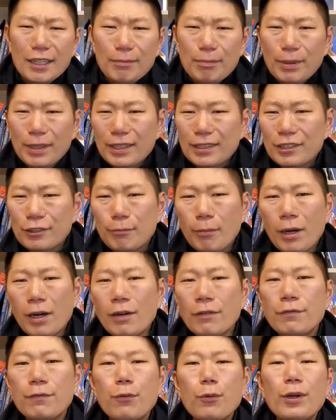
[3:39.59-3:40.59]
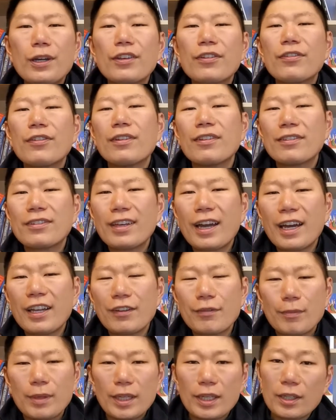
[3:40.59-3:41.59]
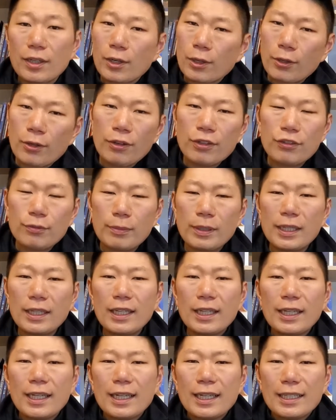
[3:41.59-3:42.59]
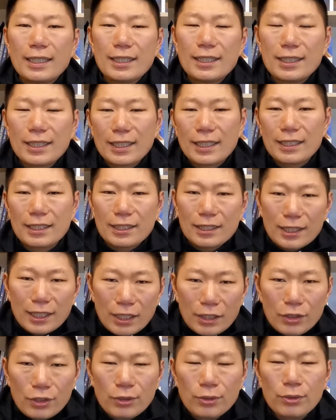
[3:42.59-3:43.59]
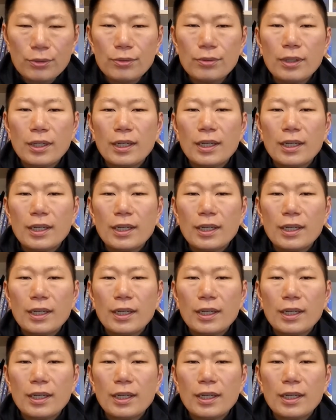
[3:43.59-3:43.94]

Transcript: But a small voice inside of me encouraged me to continue